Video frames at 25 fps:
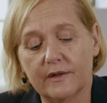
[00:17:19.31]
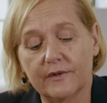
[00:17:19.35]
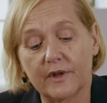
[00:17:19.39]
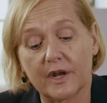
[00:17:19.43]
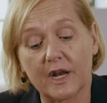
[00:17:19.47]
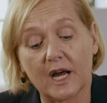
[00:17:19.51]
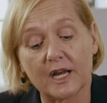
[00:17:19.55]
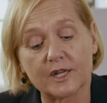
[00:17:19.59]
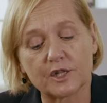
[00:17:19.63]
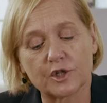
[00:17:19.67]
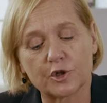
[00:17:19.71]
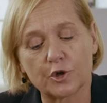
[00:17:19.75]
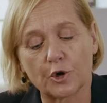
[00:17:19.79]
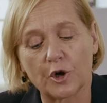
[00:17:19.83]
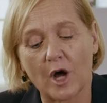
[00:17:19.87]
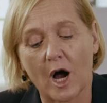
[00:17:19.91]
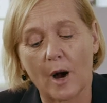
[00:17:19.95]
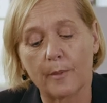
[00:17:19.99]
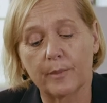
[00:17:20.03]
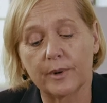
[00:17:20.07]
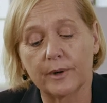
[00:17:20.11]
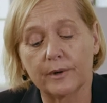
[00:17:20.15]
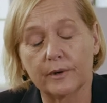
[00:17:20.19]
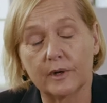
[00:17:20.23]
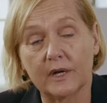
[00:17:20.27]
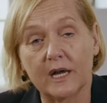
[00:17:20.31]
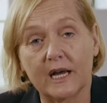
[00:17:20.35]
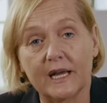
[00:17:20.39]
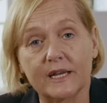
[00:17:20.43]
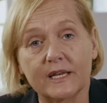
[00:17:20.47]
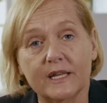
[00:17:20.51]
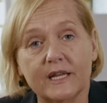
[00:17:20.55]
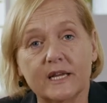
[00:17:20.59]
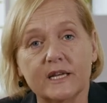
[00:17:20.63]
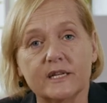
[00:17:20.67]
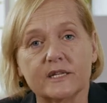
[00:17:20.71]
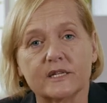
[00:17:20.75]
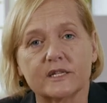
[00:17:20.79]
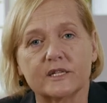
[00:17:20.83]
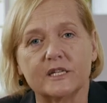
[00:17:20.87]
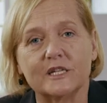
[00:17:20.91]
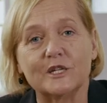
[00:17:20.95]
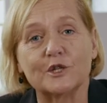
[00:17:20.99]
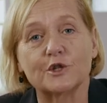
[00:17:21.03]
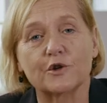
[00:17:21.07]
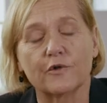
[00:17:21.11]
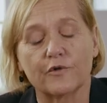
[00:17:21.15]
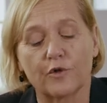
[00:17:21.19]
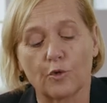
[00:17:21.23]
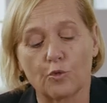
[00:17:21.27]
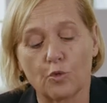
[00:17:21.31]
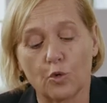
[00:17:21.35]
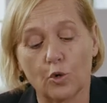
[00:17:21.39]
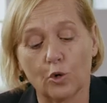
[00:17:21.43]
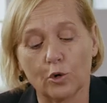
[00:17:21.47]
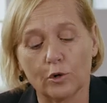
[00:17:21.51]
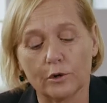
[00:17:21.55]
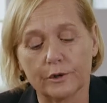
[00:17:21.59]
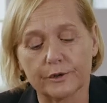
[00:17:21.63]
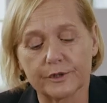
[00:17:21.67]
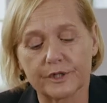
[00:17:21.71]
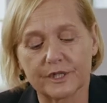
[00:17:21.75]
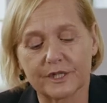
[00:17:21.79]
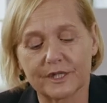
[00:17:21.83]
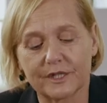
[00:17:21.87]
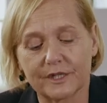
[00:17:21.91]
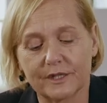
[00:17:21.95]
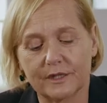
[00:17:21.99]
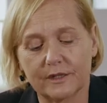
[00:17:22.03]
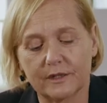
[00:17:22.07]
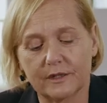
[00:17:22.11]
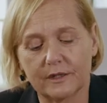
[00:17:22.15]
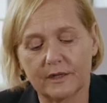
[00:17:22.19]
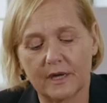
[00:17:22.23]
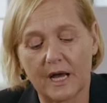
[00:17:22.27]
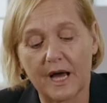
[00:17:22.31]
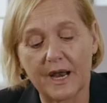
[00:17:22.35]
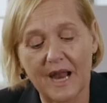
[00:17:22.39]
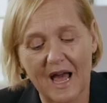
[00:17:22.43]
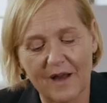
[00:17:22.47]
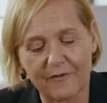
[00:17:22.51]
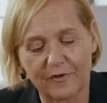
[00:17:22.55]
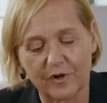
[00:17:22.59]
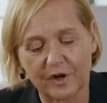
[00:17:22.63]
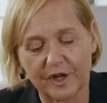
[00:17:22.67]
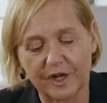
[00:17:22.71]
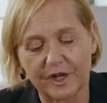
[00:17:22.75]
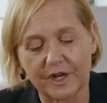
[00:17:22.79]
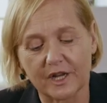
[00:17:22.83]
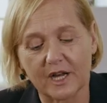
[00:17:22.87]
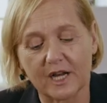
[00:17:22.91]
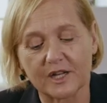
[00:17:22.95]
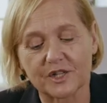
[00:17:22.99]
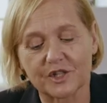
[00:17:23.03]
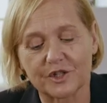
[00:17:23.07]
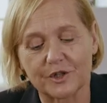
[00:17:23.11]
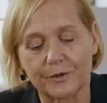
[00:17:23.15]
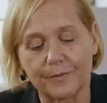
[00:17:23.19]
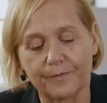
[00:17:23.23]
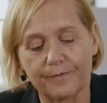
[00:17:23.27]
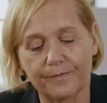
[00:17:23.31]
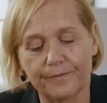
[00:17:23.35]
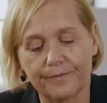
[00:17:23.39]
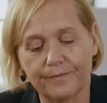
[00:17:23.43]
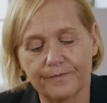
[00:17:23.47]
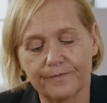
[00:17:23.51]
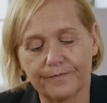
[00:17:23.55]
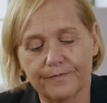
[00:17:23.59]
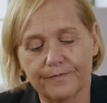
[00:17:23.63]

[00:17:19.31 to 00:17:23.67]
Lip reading: Then I stood up and kissed each of the walls, an African custom.